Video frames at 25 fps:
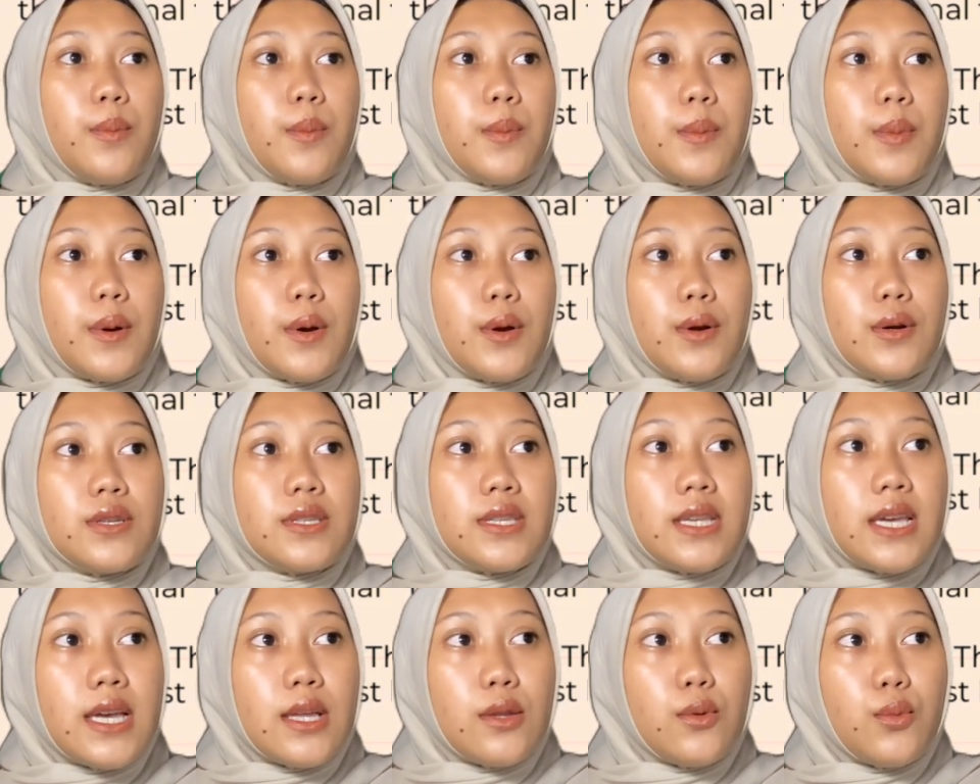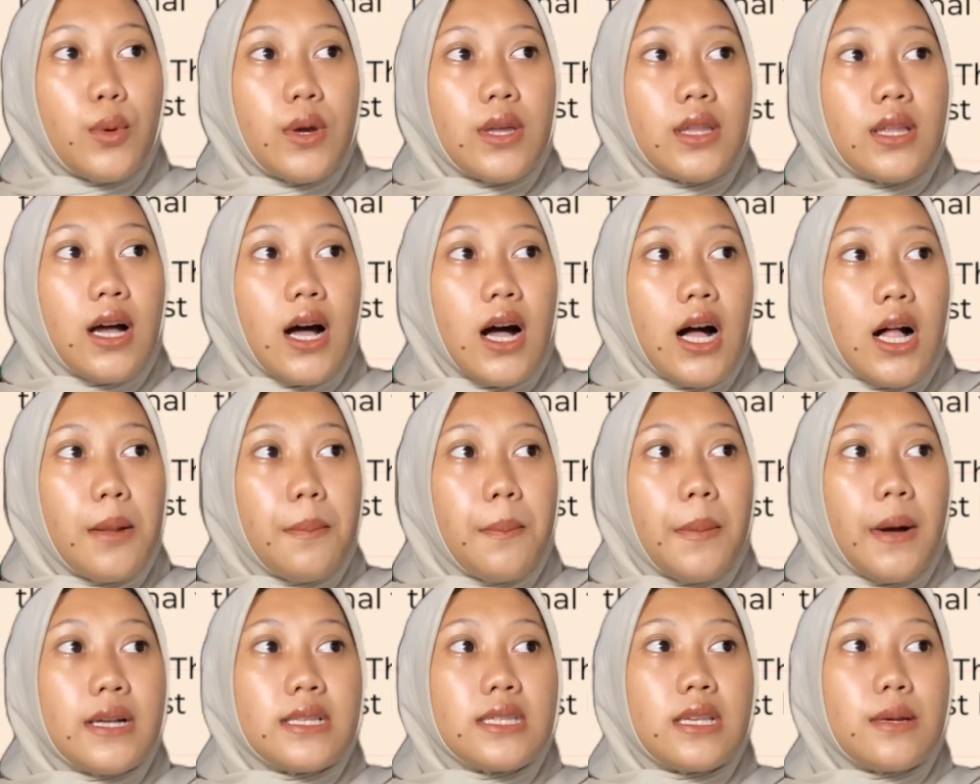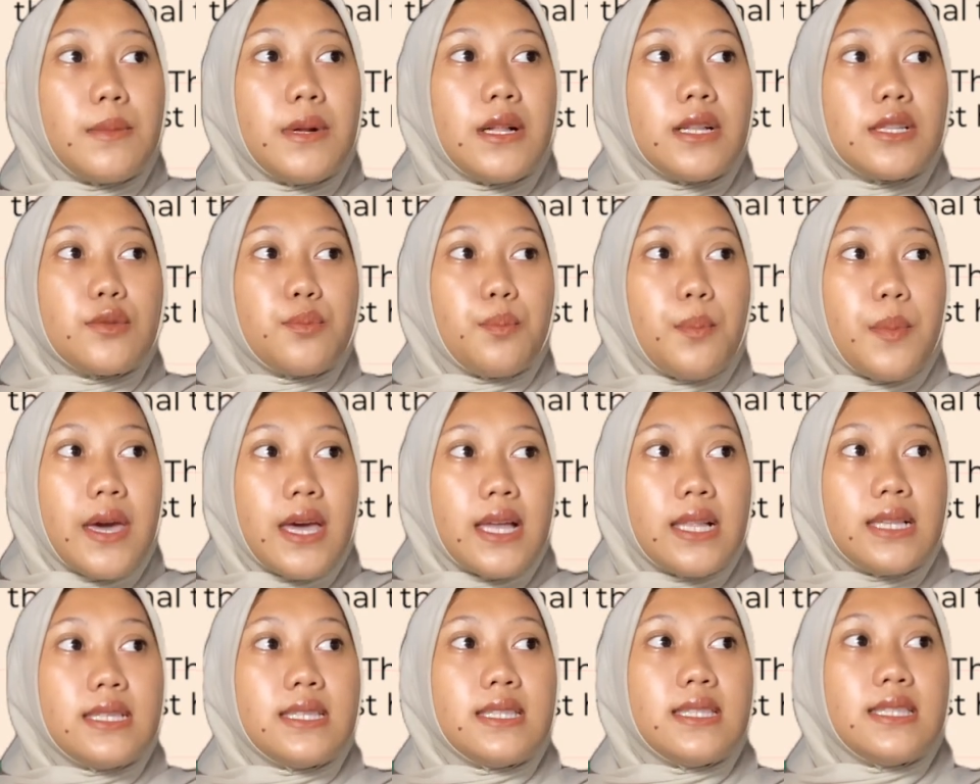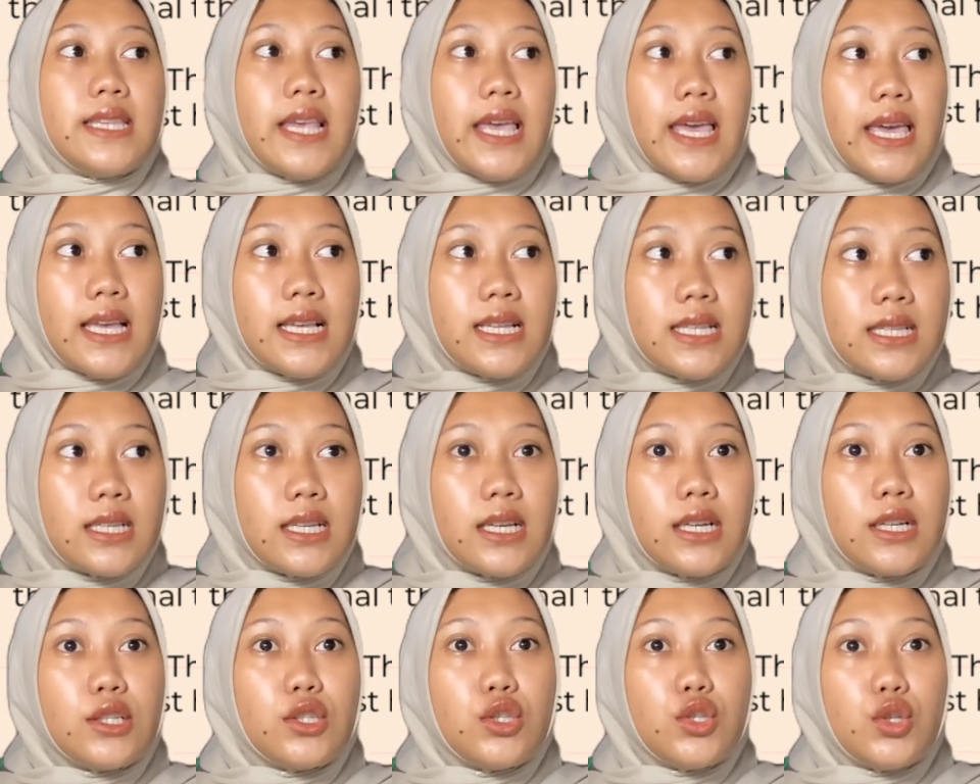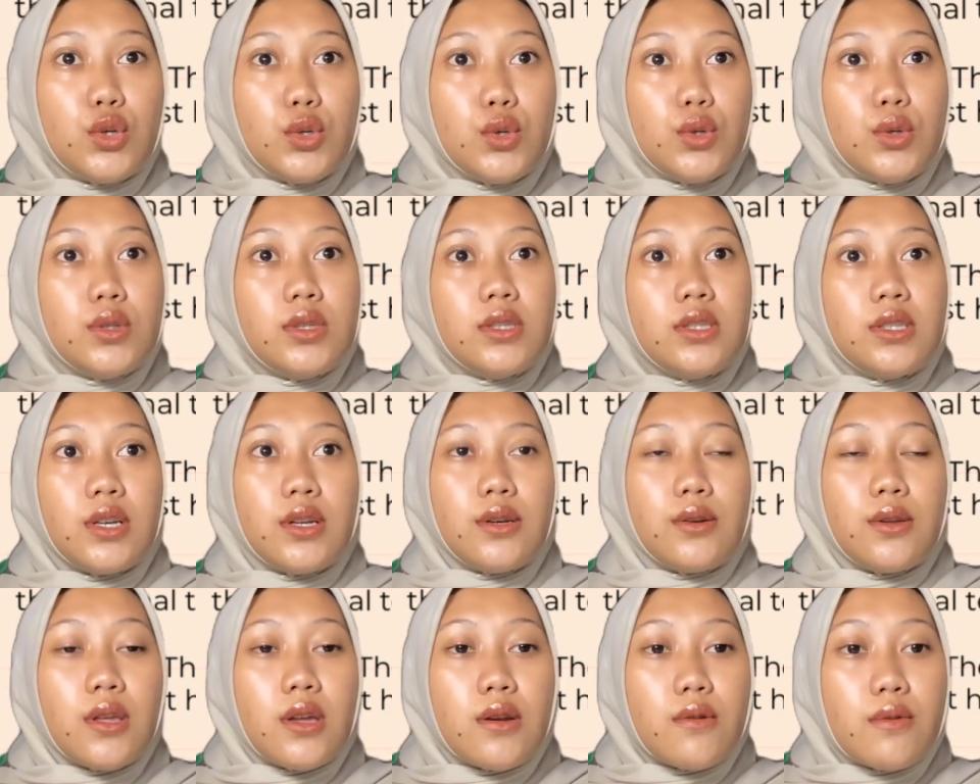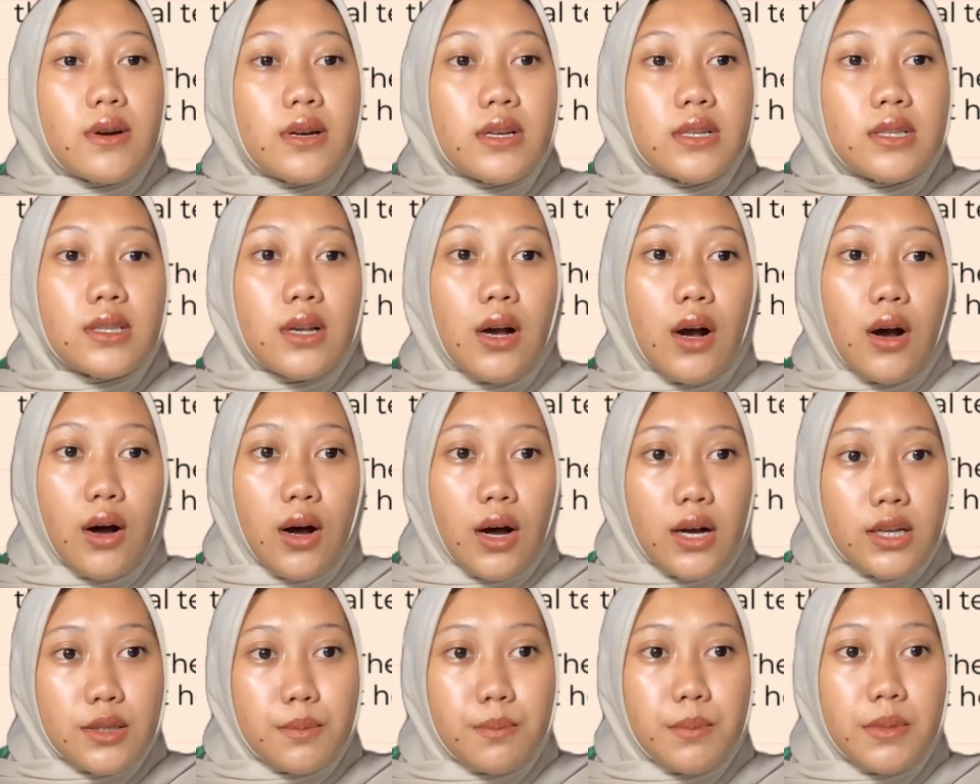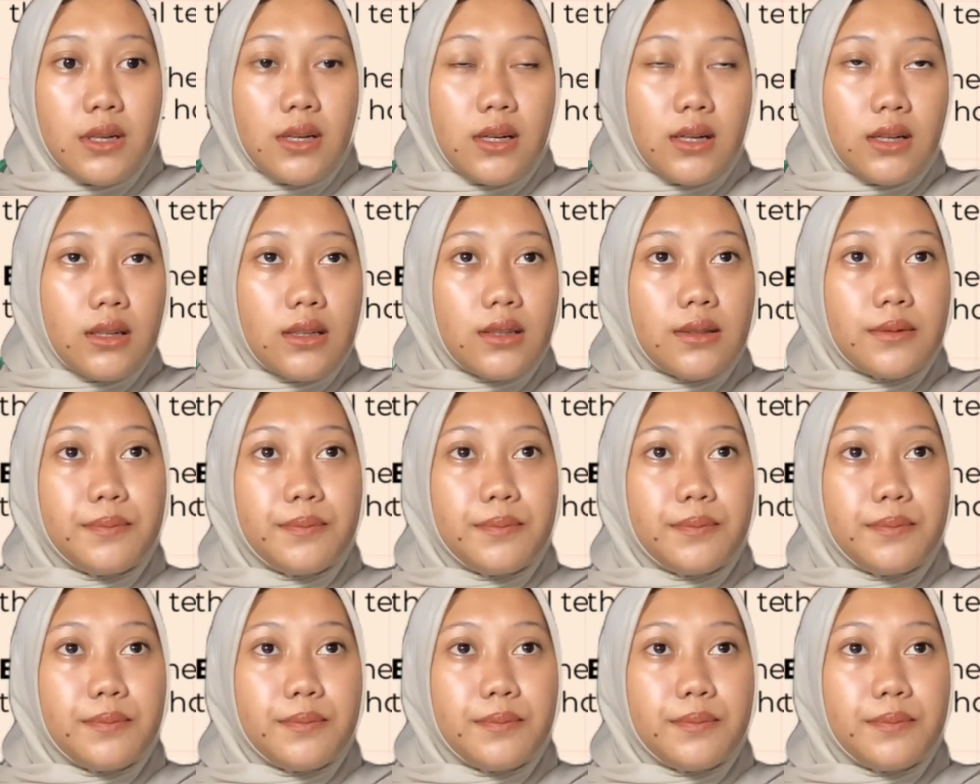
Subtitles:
Proceed with all possible speed to the nearest hospital.